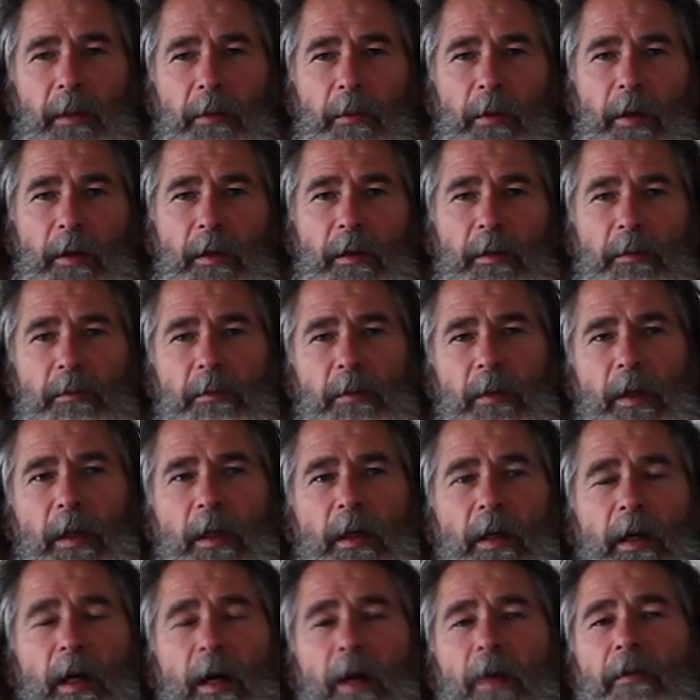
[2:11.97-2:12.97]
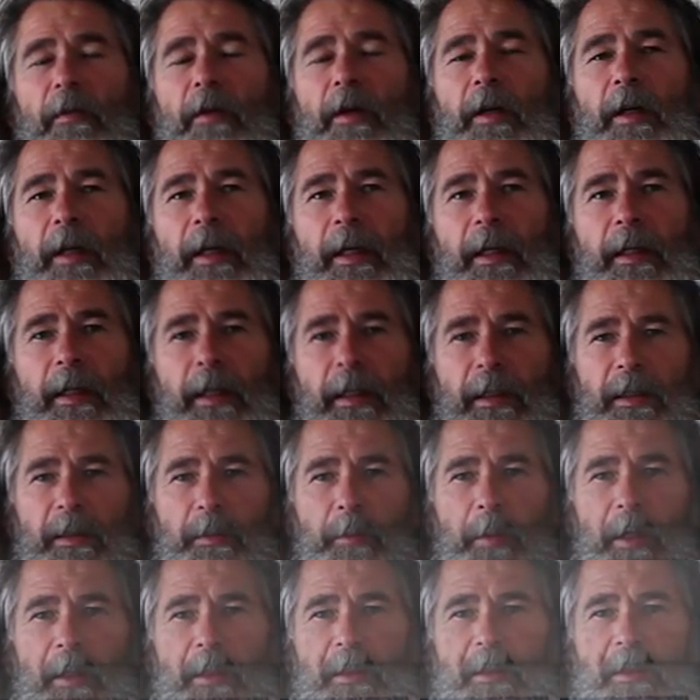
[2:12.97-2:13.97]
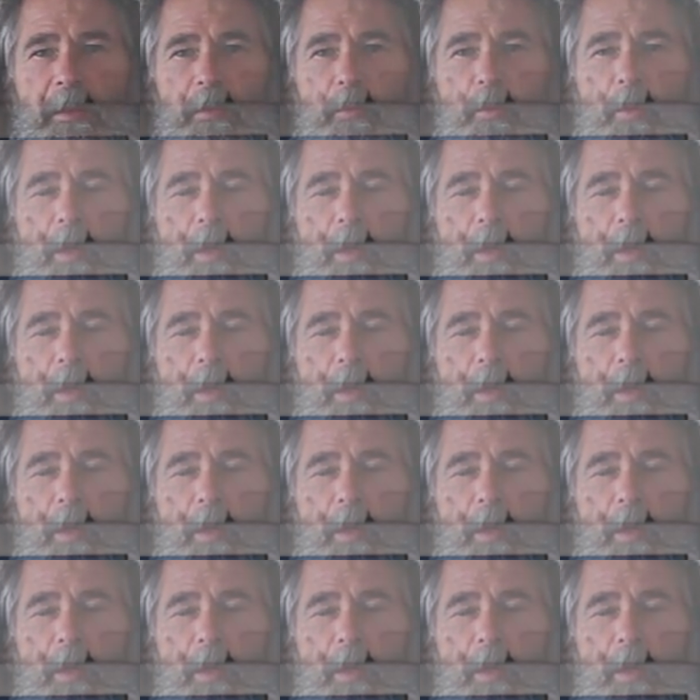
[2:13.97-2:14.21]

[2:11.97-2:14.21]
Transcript: a very inexpensive